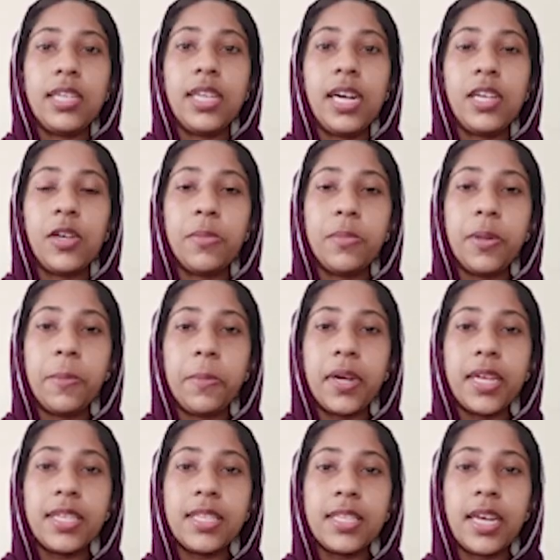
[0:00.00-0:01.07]
The Nobel
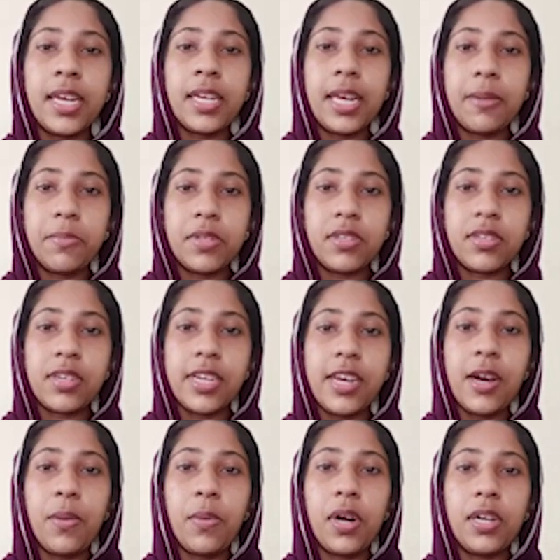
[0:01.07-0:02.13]
Prize in
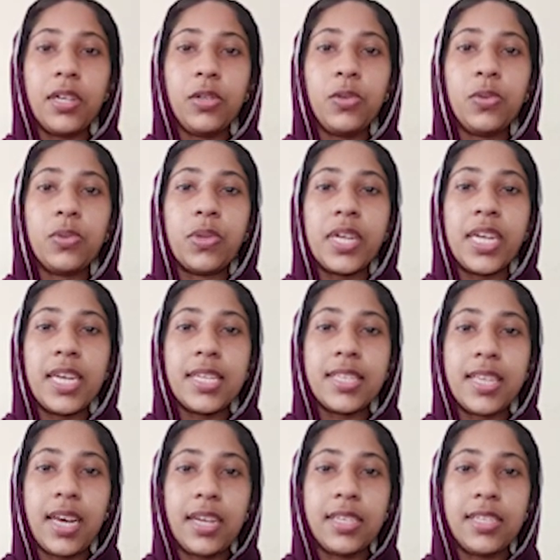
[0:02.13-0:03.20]
Chemistry awarded to three
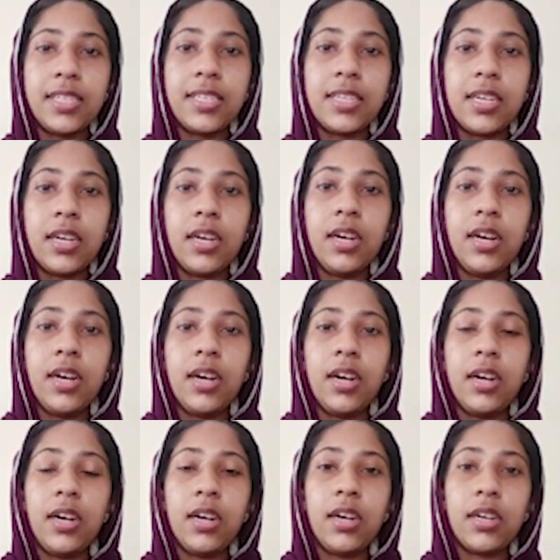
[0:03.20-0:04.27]
scientists,
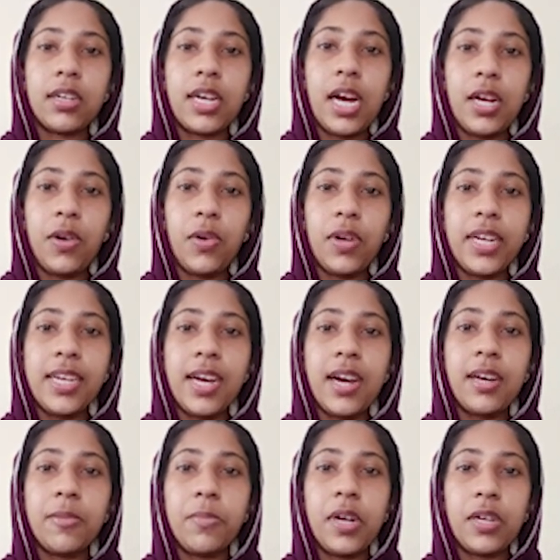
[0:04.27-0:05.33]
Caroline
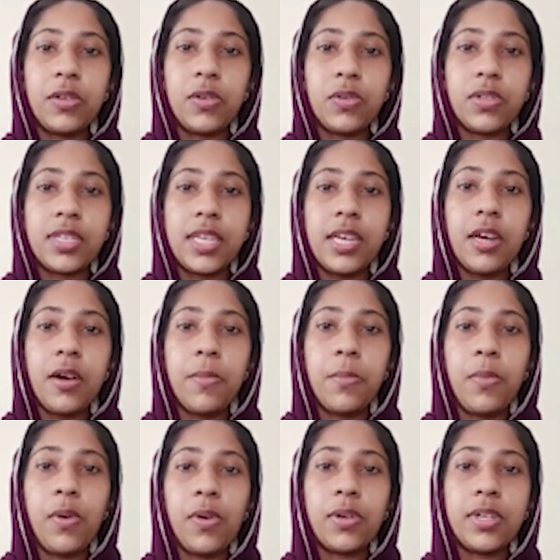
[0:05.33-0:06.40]
R. Bertozzi,
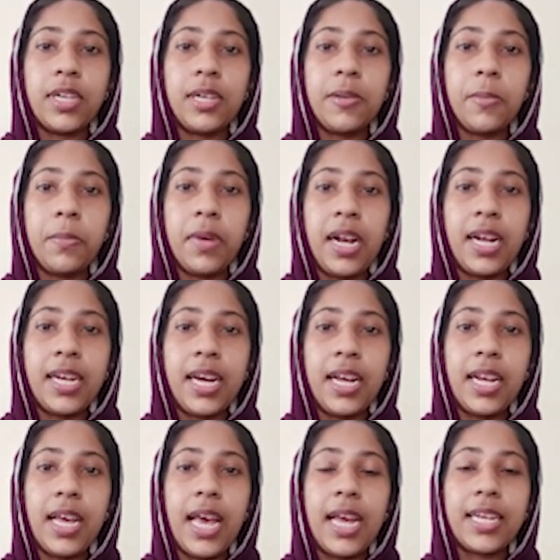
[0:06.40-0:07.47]
Morton
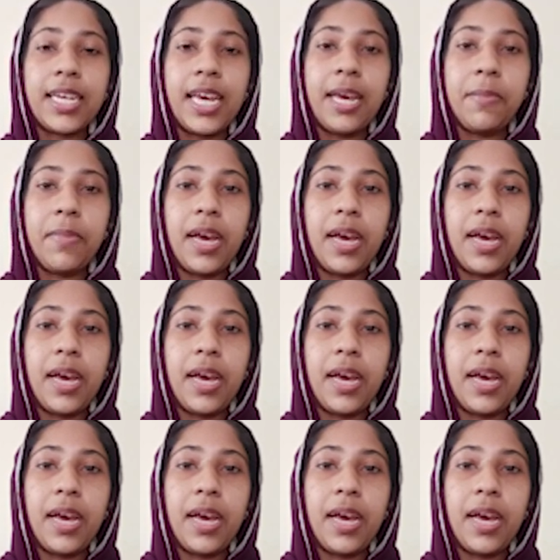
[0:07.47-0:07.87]
Meldal, and K.